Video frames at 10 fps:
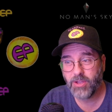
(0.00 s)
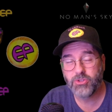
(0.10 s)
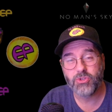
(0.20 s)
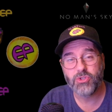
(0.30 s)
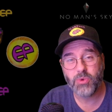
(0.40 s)

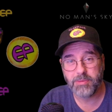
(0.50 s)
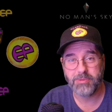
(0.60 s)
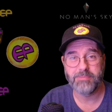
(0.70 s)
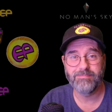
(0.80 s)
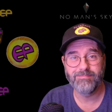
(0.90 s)
to join
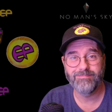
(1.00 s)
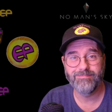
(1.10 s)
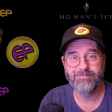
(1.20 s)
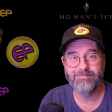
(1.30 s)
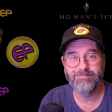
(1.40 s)
me
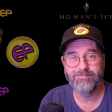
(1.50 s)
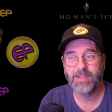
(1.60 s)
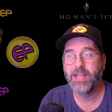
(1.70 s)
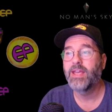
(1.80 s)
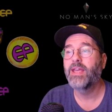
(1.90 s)

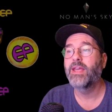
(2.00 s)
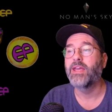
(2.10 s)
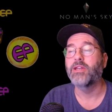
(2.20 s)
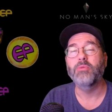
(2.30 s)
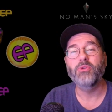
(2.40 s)

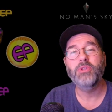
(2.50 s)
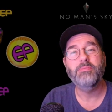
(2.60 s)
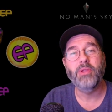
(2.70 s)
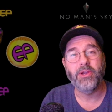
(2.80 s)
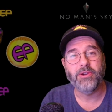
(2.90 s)
in a
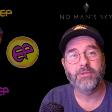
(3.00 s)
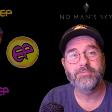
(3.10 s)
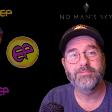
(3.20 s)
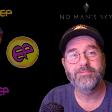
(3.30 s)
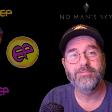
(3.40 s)
multiplayer,
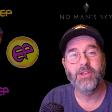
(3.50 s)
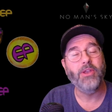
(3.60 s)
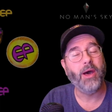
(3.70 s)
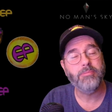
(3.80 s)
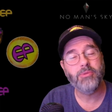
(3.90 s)

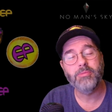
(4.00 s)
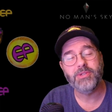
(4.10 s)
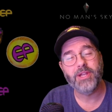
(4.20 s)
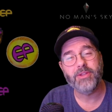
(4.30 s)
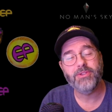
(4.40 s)

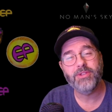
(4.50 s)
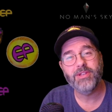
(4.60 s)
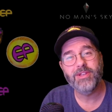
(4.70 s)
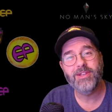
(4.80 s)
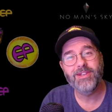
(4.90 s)
non-permadeath,
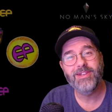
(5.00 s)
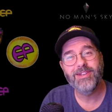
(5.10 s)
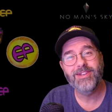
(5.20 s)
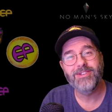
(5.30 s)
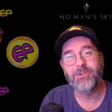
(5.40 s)

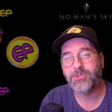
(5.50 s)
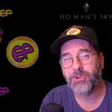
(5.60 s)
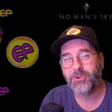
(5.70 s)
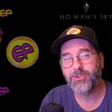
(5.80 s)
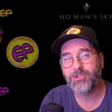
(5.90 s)

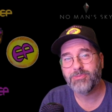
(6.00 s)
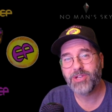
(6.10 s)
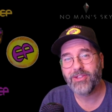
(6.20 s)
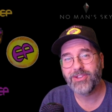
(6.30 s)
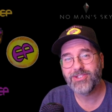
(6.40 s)
no-startership
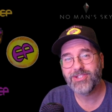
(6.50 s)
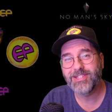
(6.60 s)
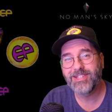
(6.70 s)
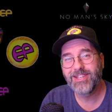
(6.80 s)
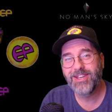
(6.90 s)
challenge.
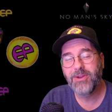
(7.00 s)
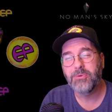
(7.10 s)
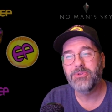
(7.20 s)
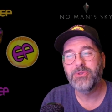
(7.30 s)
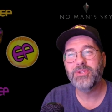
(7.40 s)

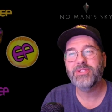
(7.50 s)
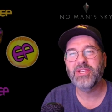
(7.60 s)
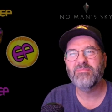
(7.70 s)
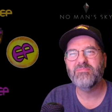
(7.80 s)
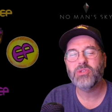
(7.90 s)
We'll do this
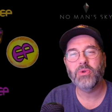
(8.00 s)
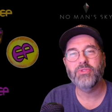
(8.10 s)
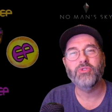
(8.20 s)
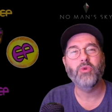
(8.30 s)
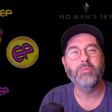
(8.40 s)
in sort of
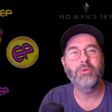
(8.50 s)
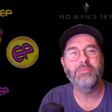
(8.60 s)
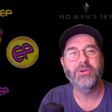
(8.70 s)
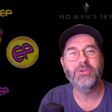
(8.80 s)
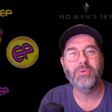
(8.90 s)
a normal
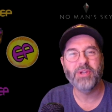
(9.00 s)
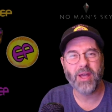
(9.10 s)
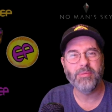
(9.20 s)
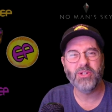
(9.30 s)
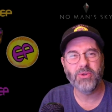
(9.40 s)
mode. I'm
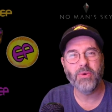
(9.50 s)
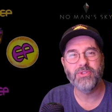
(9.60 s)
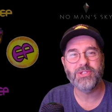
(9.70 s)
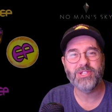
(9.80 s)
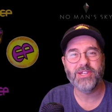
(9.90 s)
going to go over
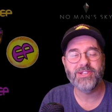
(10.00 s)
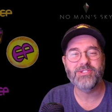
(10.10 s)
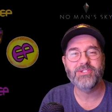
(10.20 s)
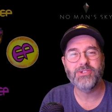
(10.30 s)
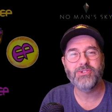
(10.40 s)
the
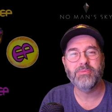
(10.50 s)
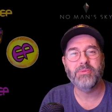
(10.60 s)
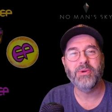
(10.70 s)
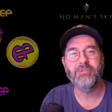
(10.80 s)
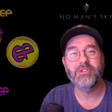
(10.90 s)
settings and determine
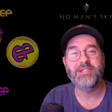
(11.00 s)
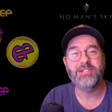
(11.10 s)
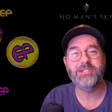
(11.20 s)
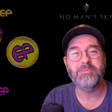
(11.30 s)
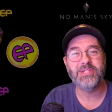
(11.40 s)
what really
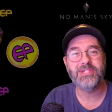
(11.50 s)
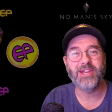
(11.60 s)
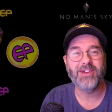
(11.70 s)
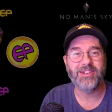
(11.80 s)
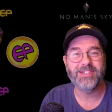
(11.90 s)
needs to be
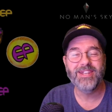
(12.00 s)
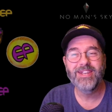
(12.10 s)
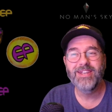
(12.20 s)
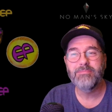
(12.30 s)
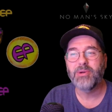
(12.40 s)
set on it,
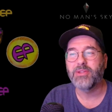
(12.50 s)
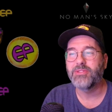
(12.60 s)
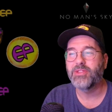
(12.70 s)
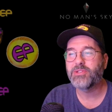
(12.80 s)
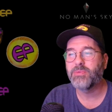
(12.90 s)
but
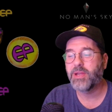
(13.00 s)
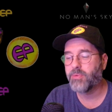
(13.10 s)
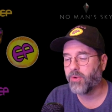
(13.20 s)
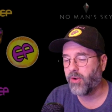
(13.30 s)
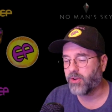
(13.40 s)
this way
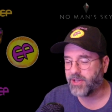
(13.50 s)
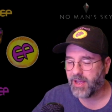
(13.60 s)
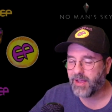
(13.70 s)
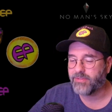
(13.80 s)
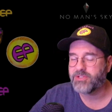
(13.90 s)
we're all going to
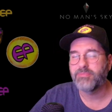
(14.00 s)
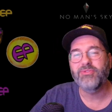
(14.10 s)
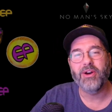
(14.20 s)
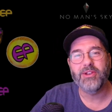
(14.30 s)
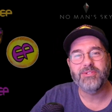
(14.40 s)
have some
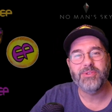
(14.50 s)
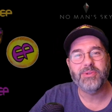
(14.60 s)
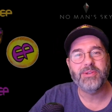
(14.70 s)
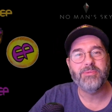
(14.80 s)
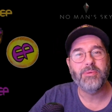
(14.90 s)
fun
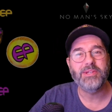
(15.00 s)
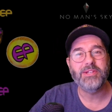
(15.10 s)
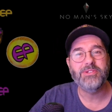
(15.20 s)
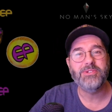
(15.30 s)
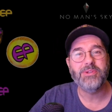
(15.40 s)
doing what we
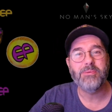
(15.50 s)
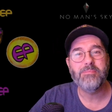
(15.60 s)
need to do.